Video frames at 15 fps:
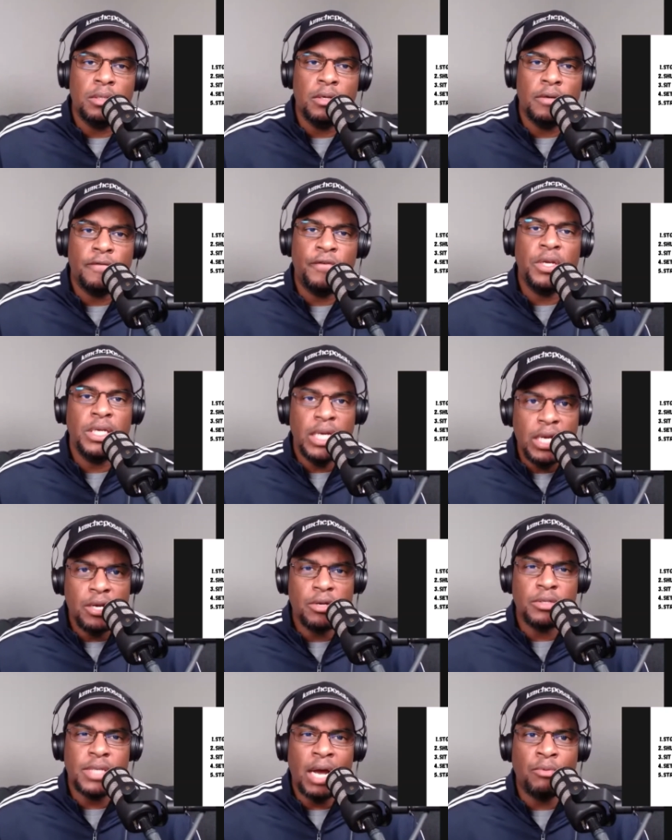For
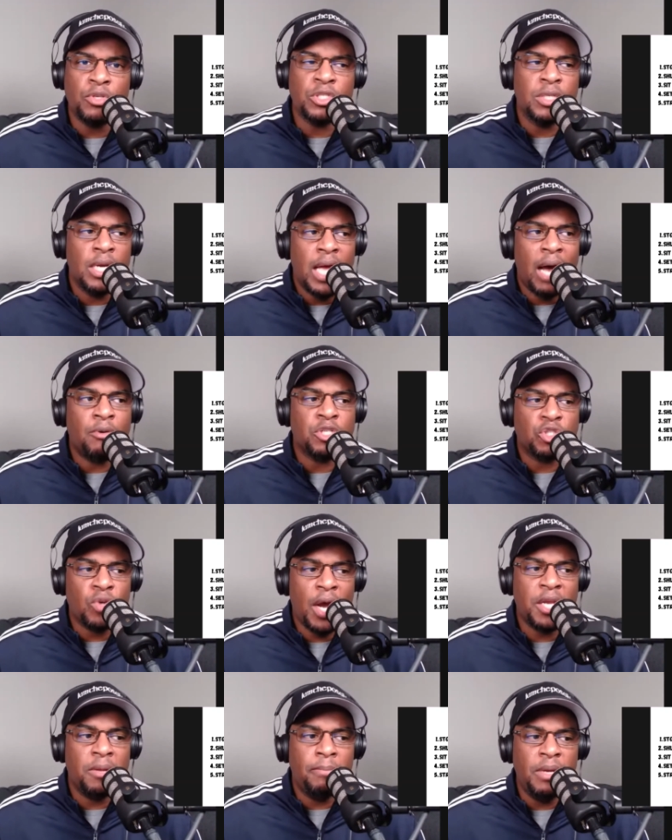years, I was I was
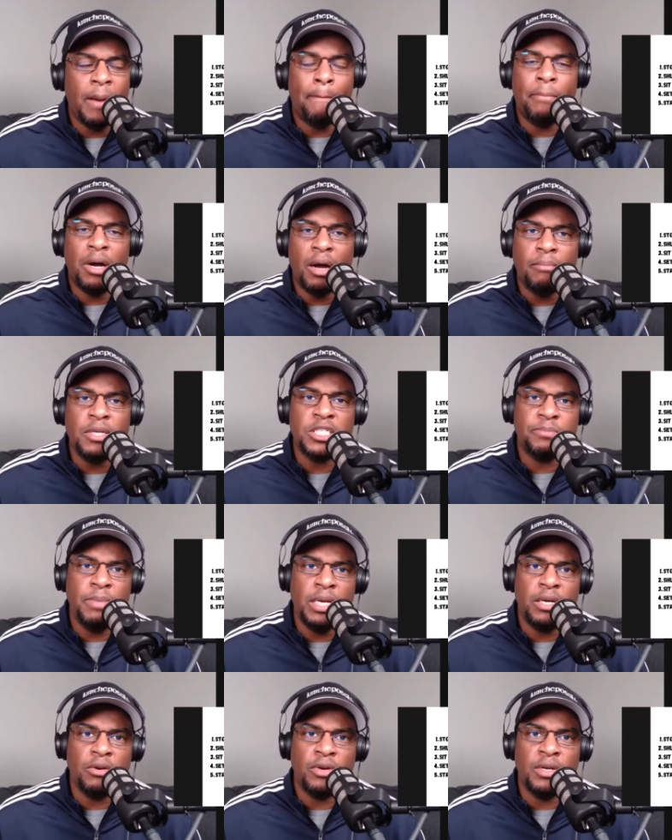trying to be a public
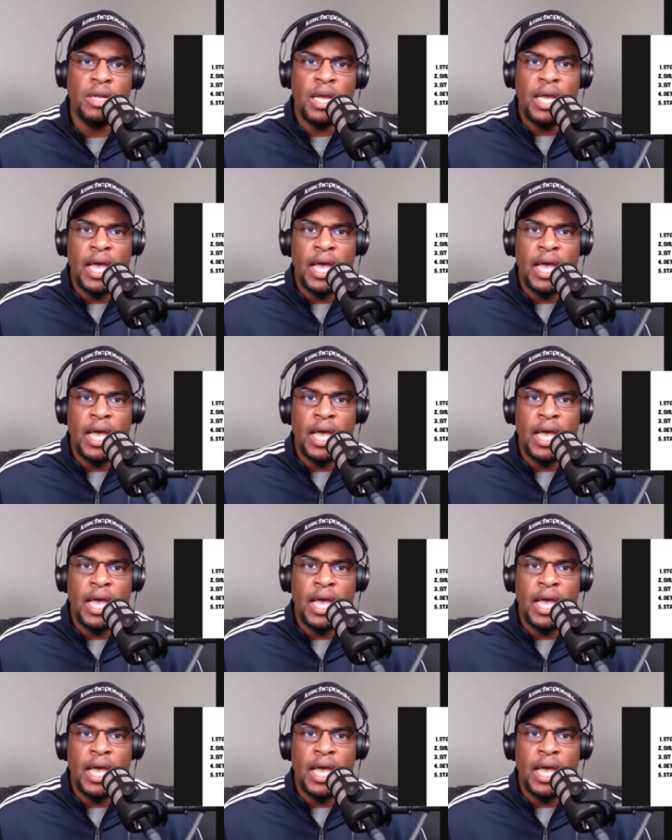speaker and